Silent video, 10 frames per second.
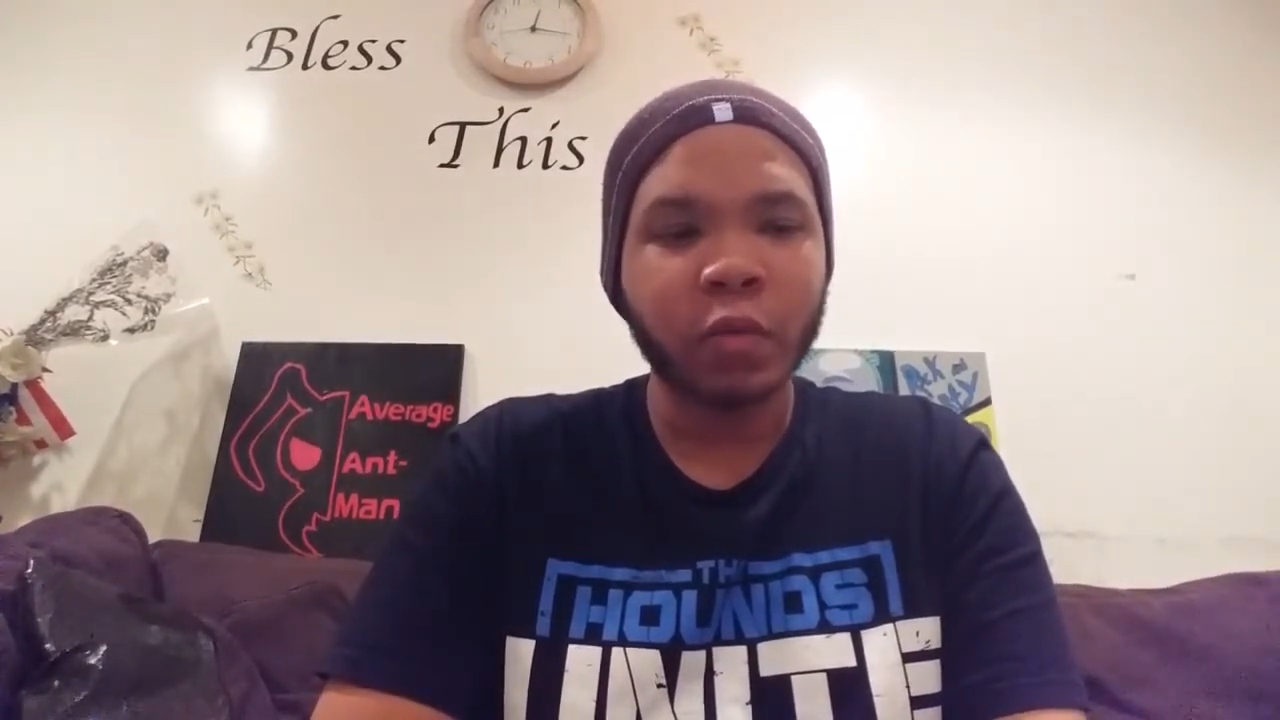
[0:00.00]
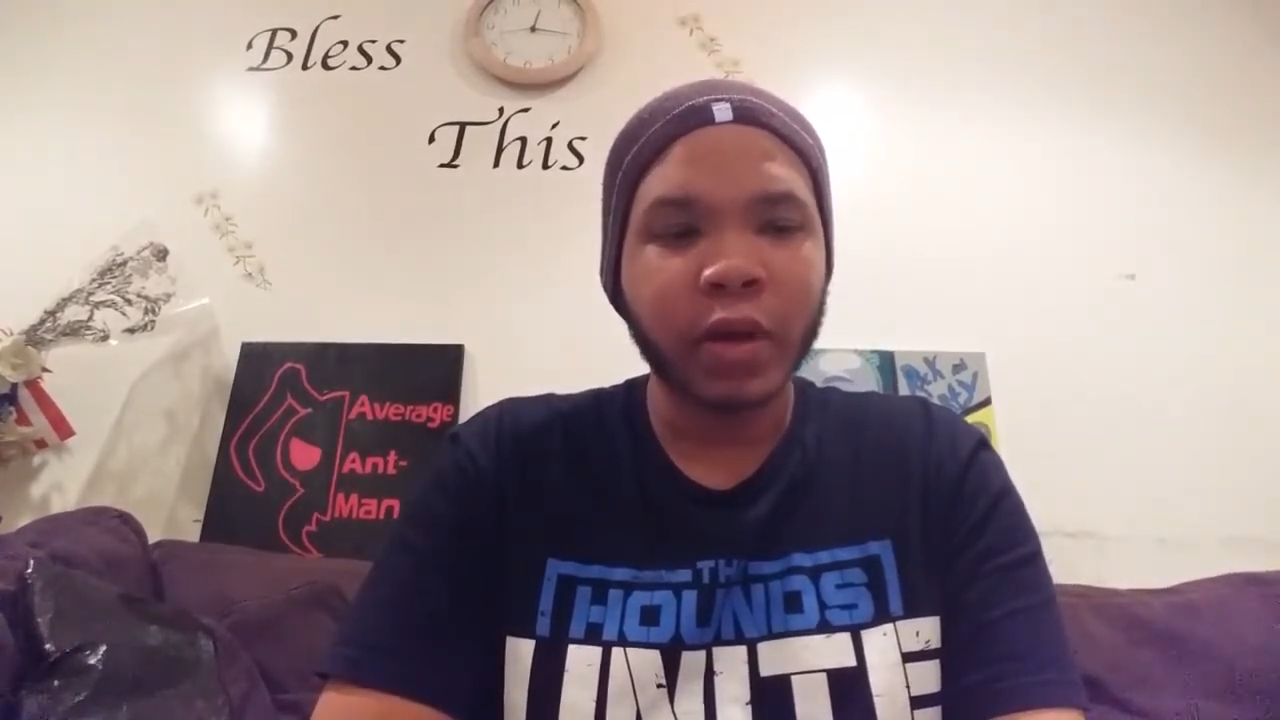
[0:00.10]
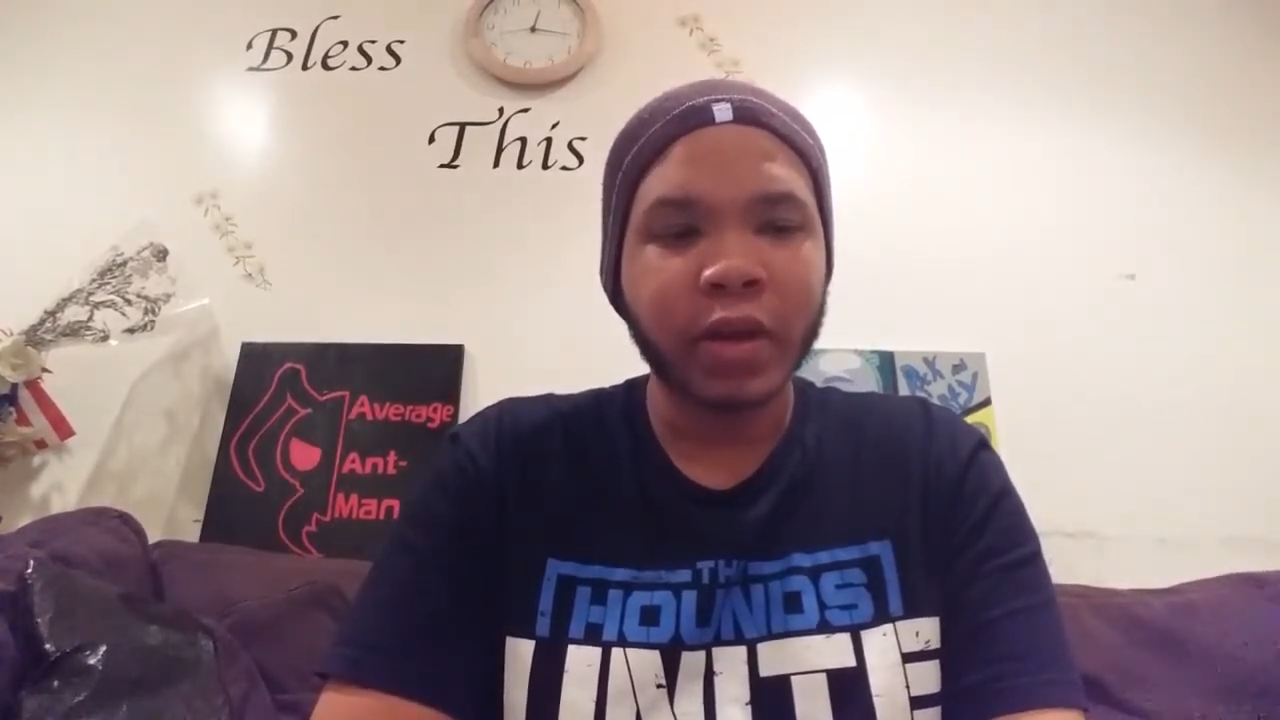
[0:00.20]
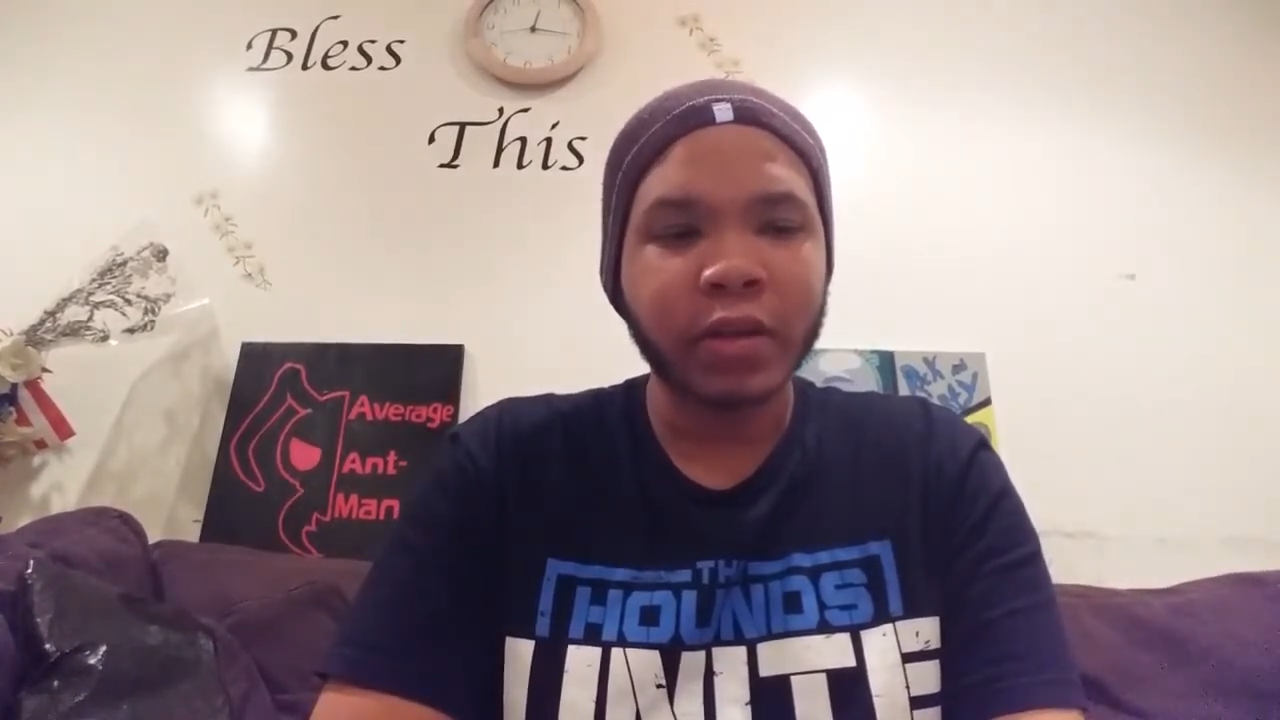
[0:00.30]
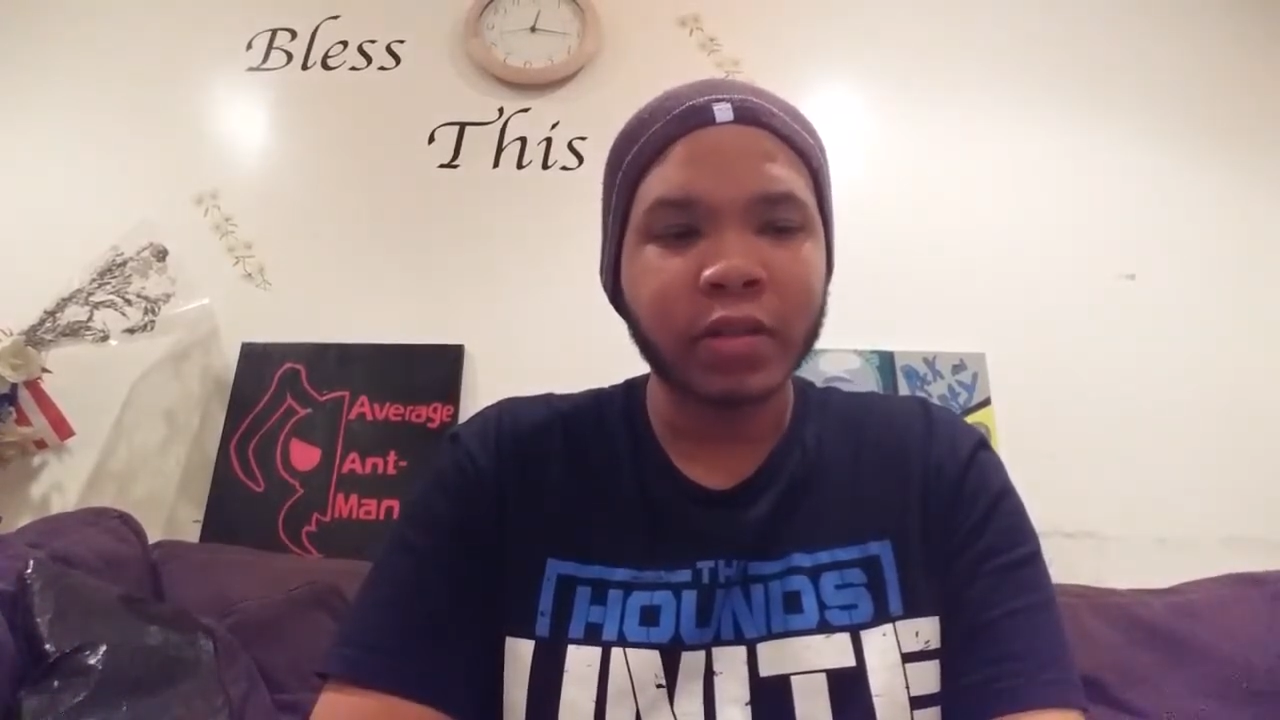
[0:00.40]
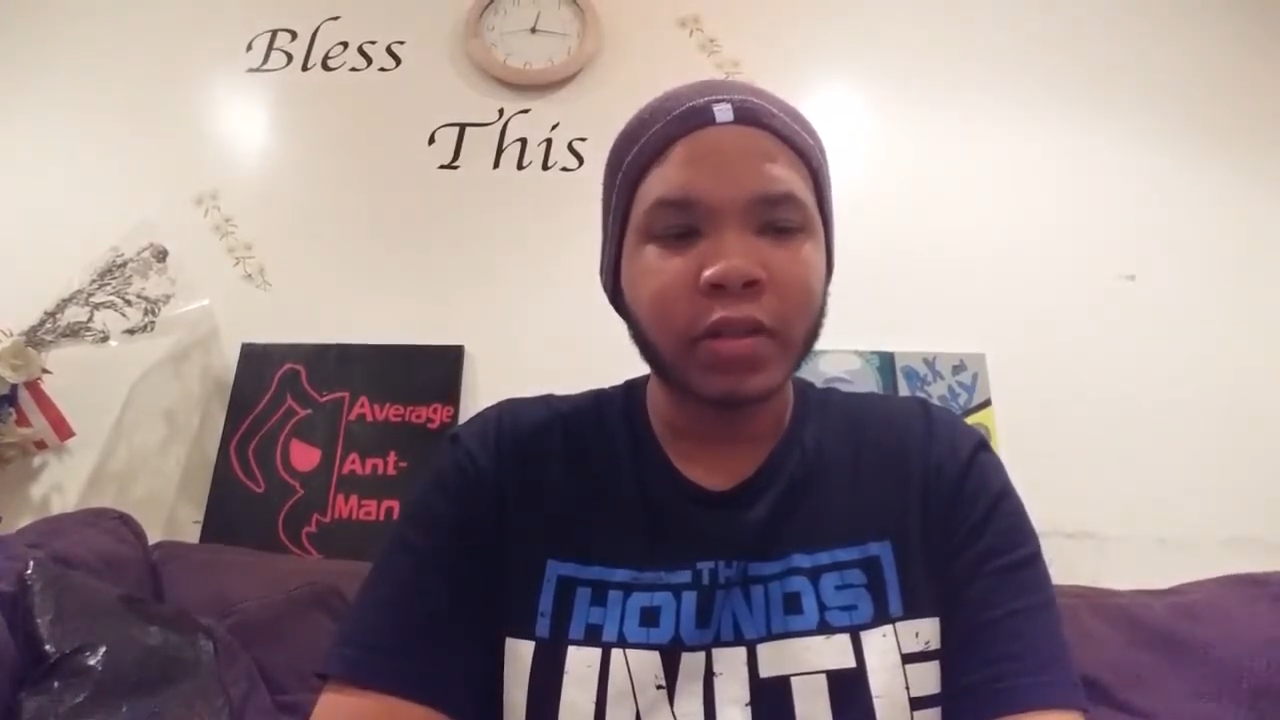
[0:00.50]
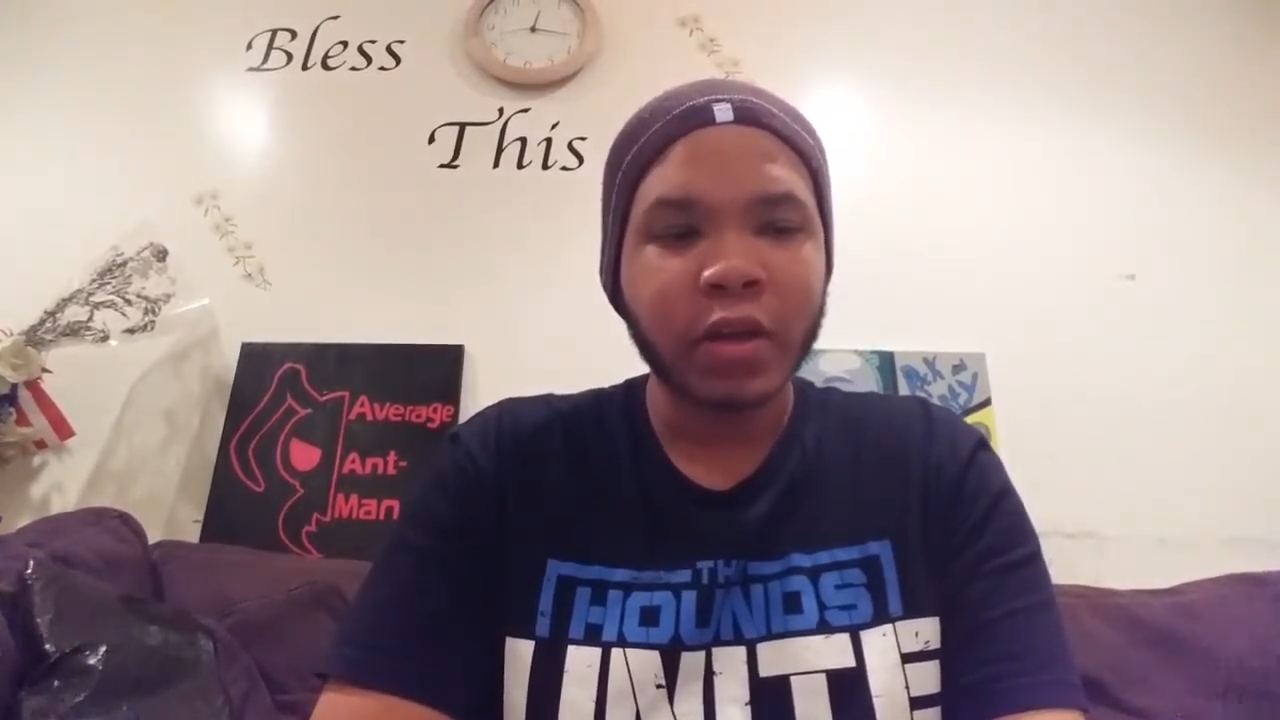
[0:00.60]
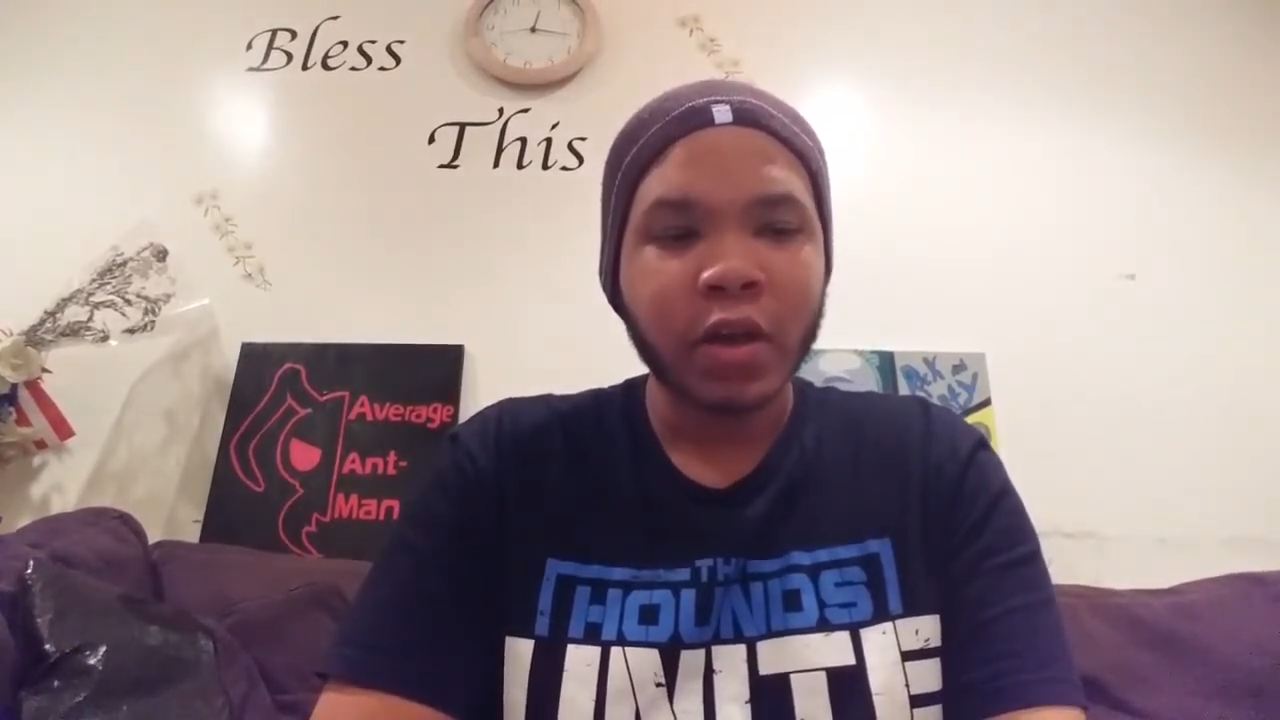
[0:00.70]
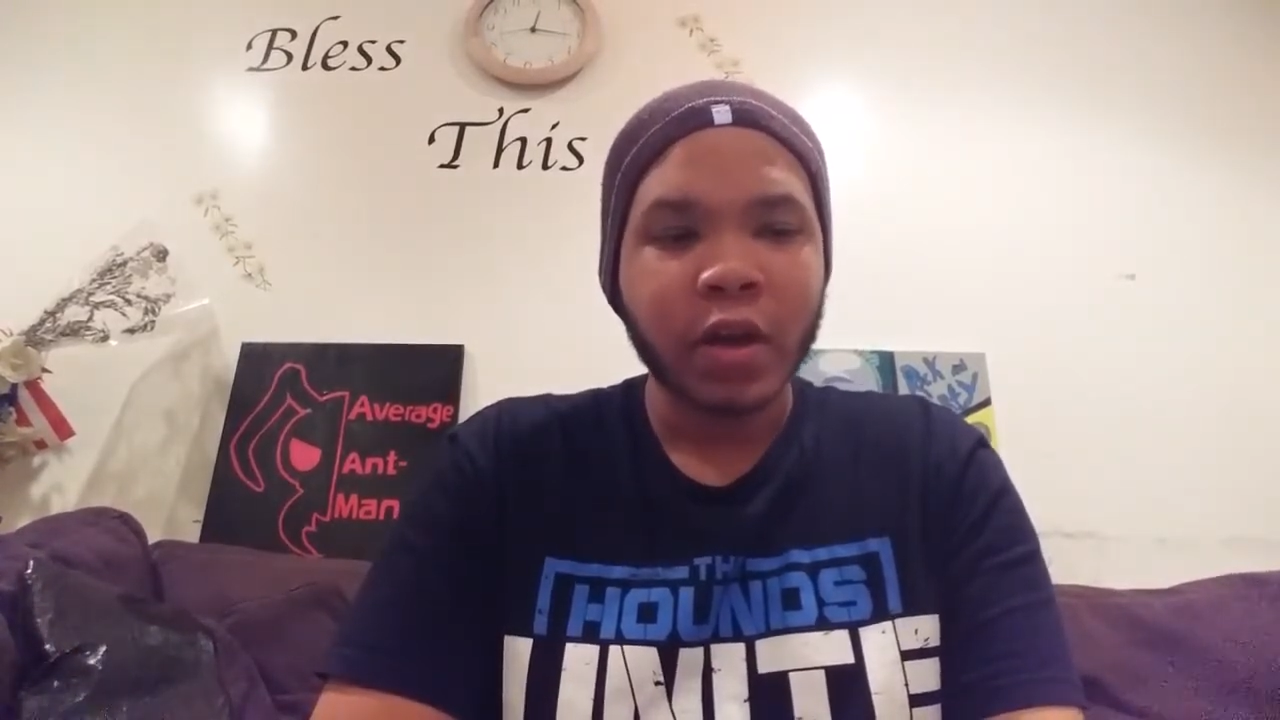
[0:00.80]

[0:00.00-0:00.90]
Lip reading: in ways